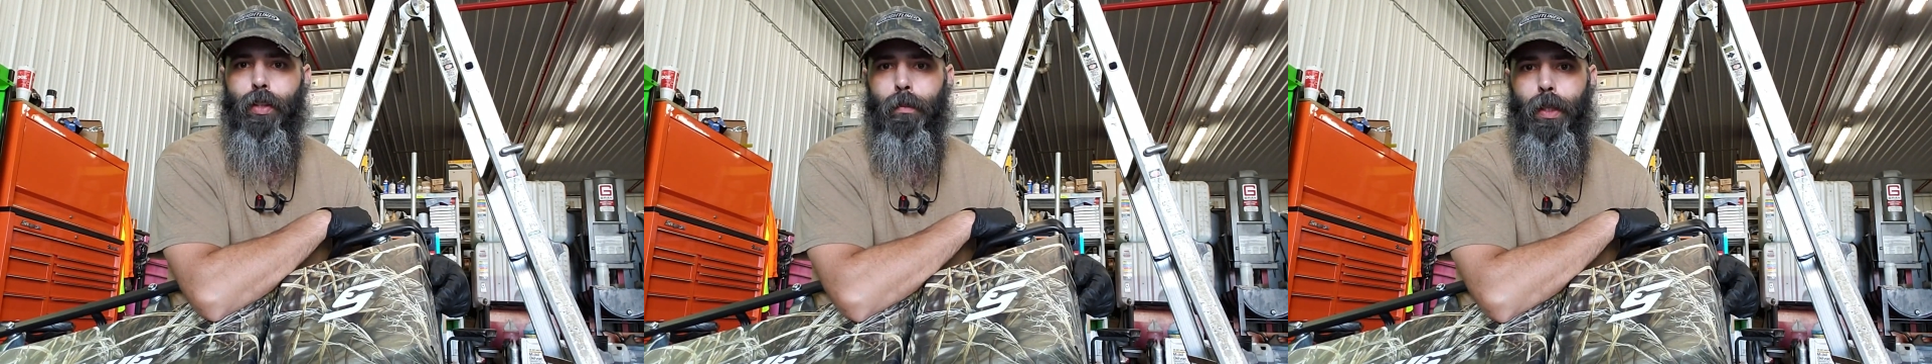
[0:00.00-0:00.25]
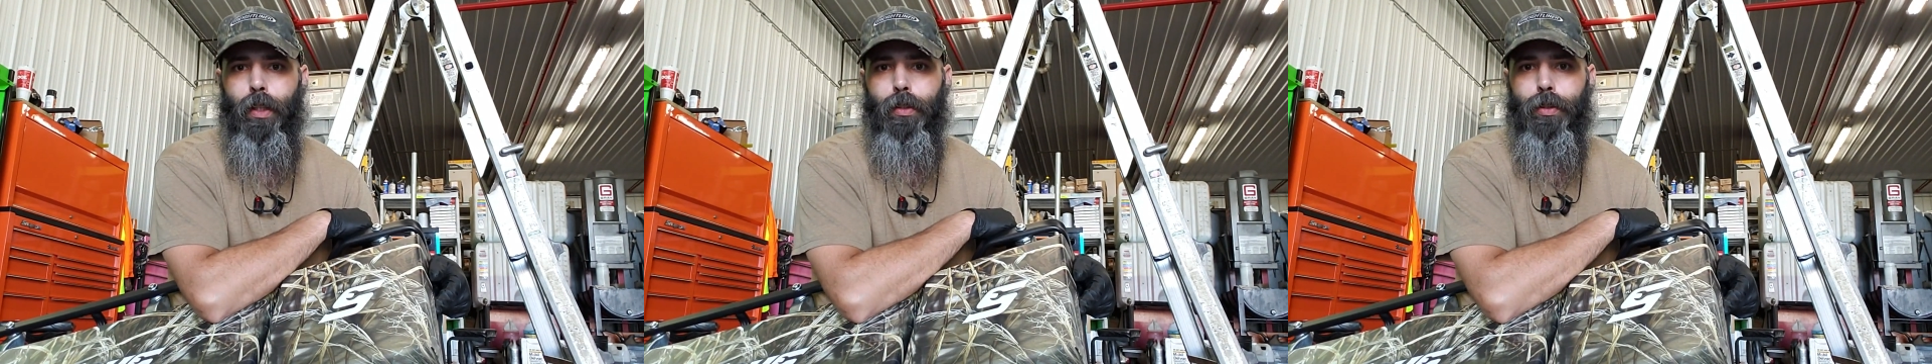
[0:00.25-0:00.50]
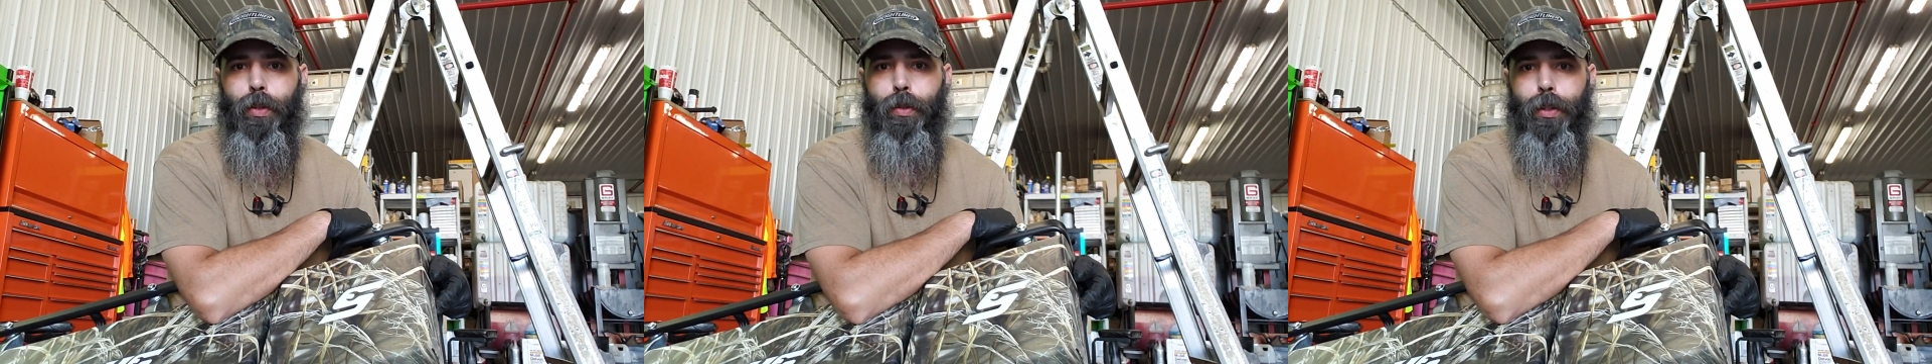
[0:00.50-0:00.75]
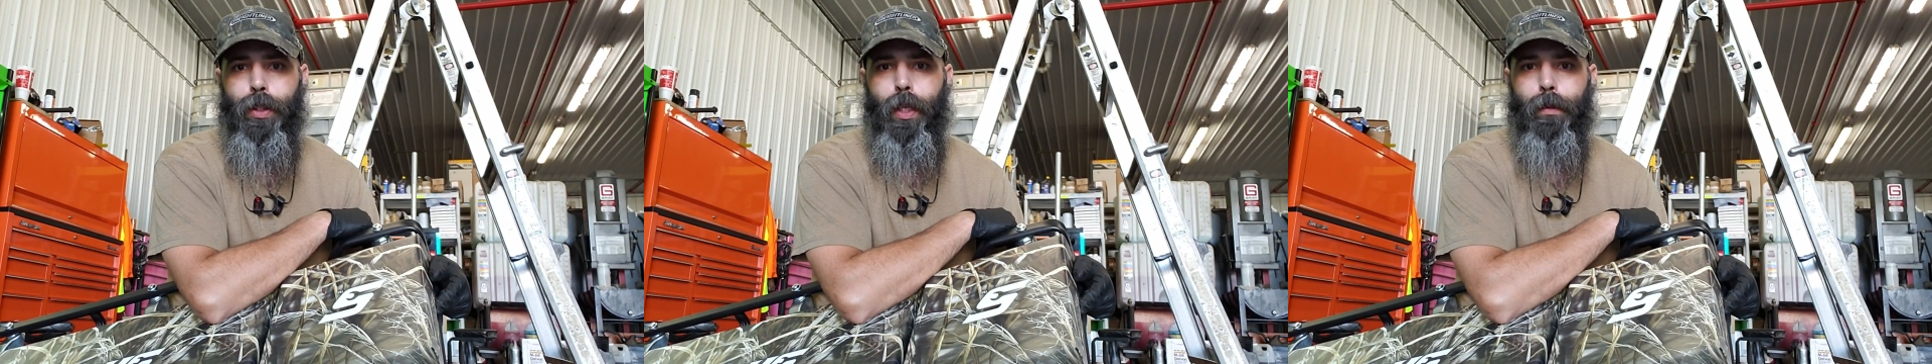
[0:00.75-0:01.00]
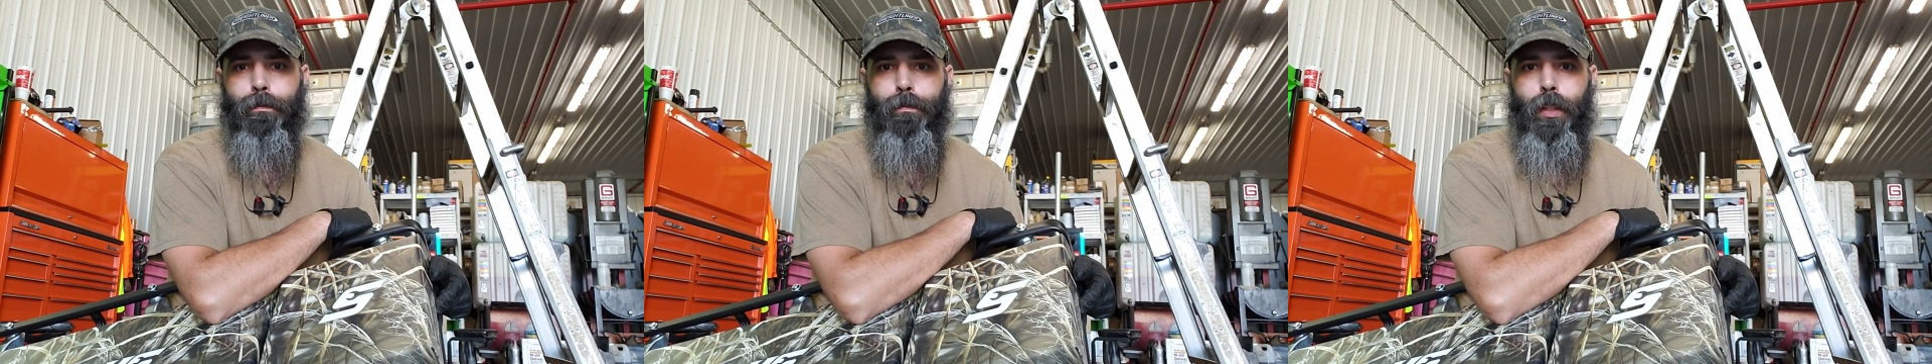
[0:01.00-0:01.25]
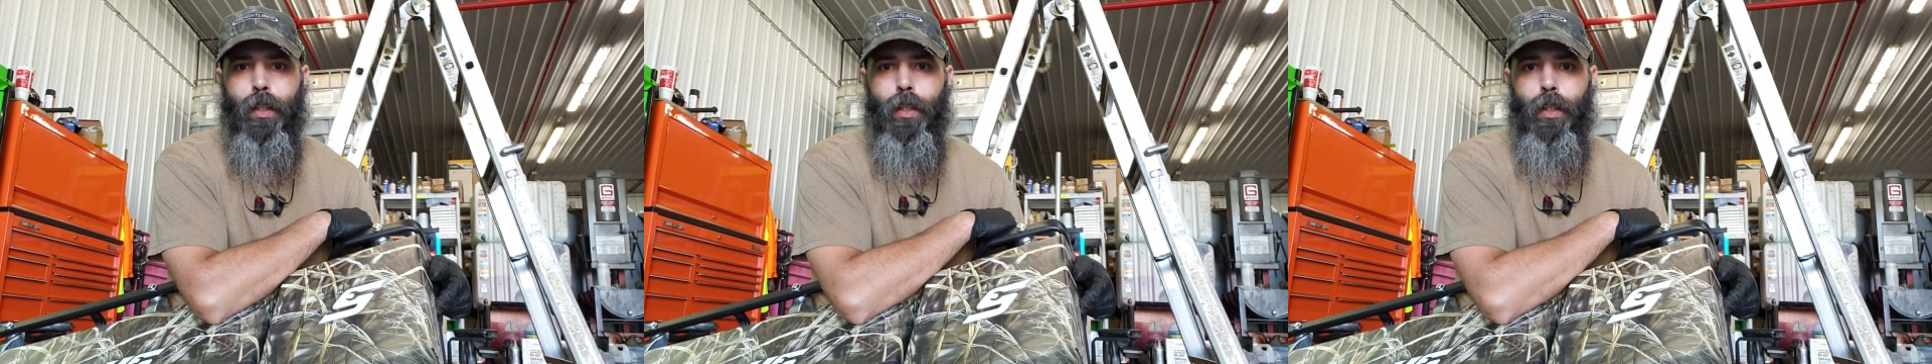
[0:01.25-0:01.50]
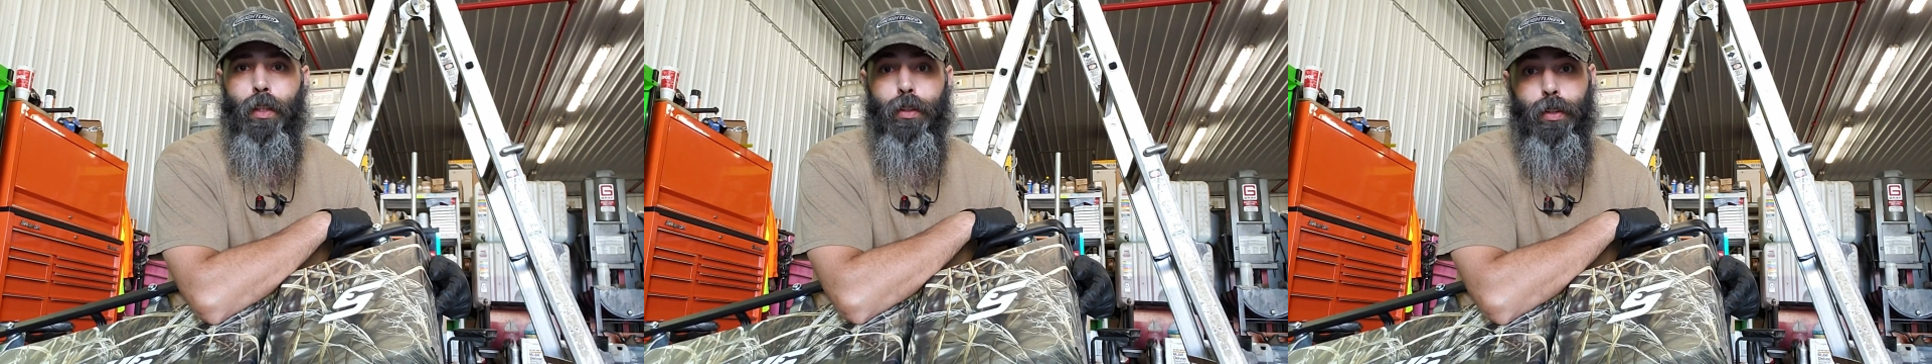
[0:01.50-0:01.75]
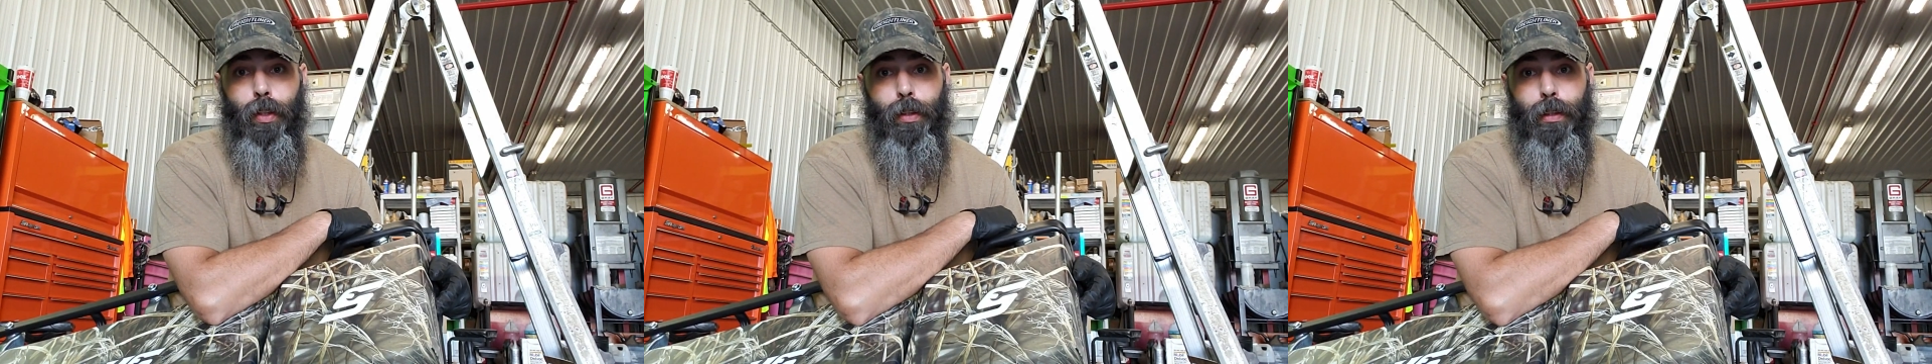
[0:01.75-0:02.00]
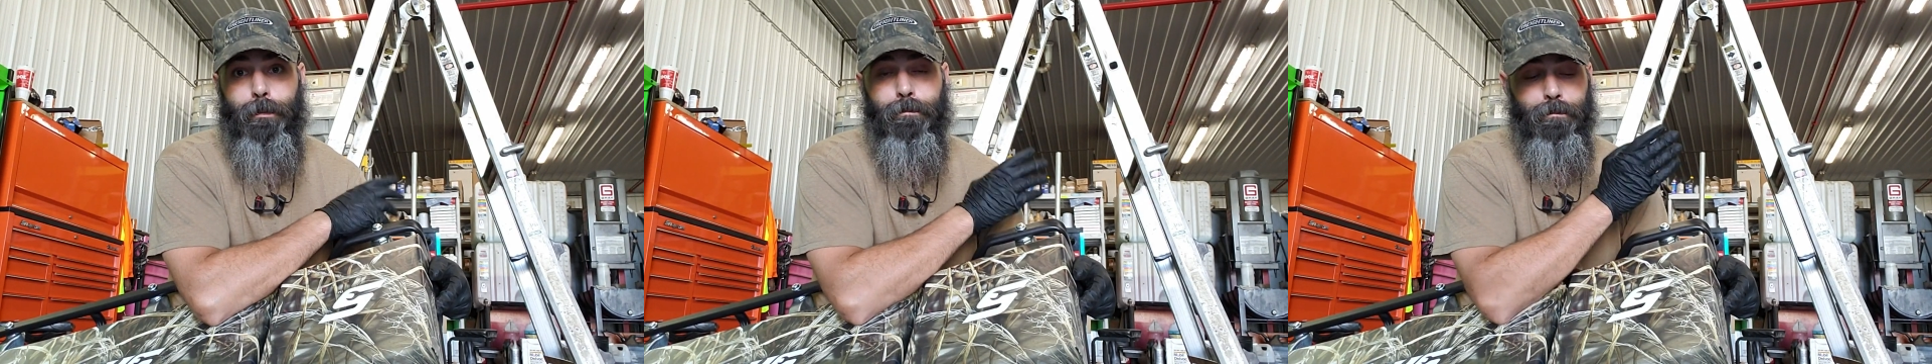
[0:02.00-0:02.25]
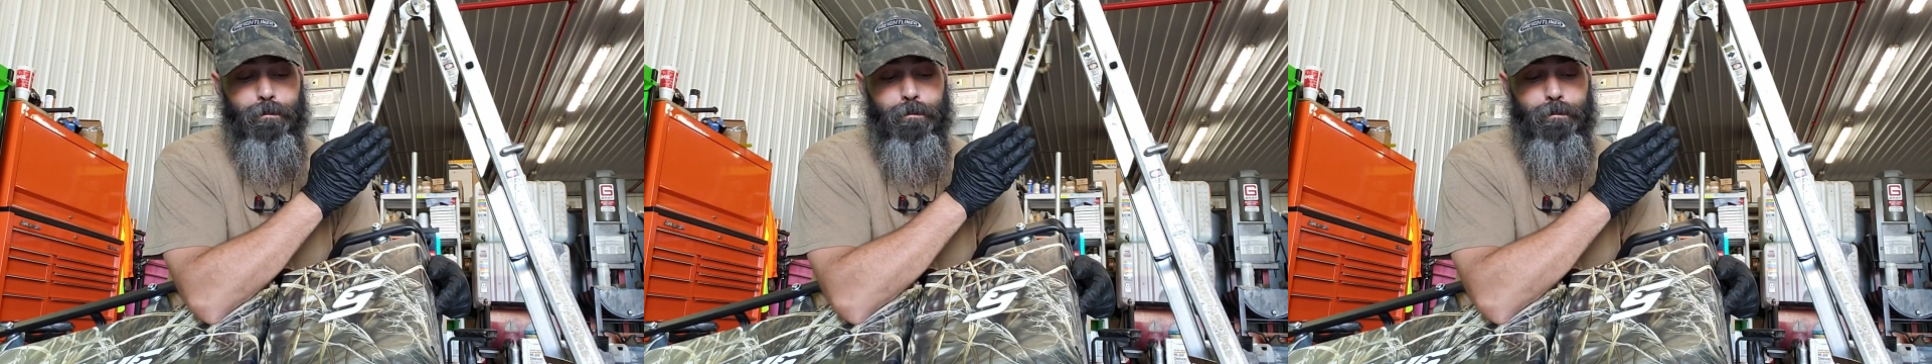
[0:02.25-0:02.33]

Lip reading: on my little scooter chair. So